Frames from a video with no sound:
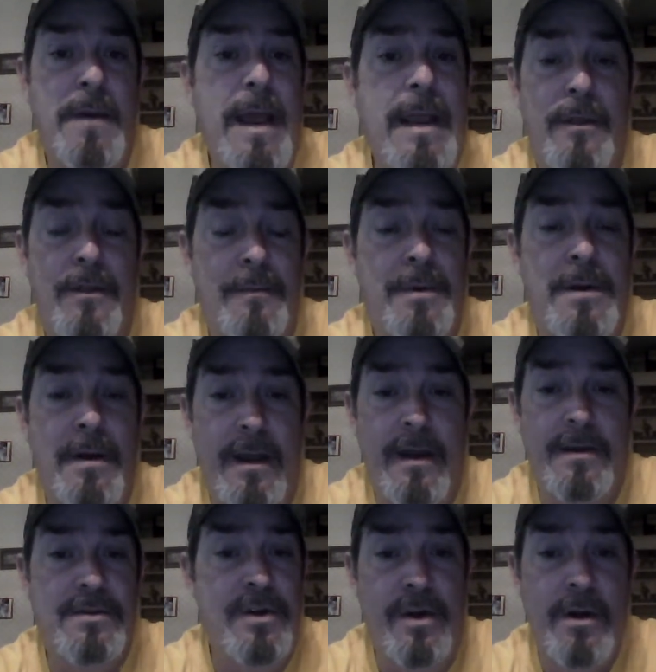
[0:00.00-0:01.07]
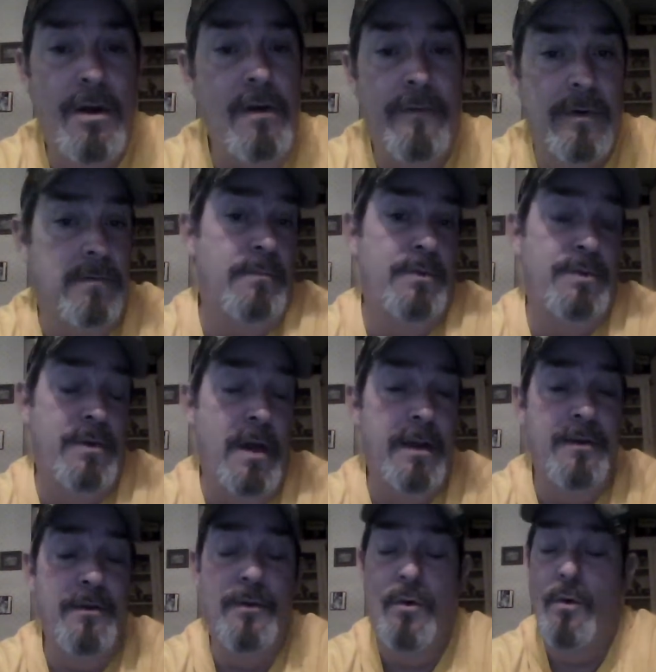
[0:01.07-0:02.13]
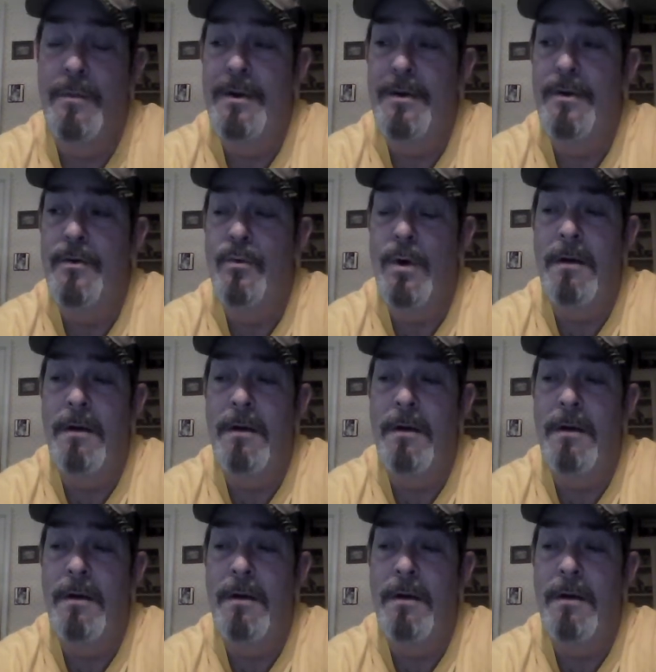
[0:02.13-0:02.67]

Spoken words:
baking the potatoes in the oven just like you normally do.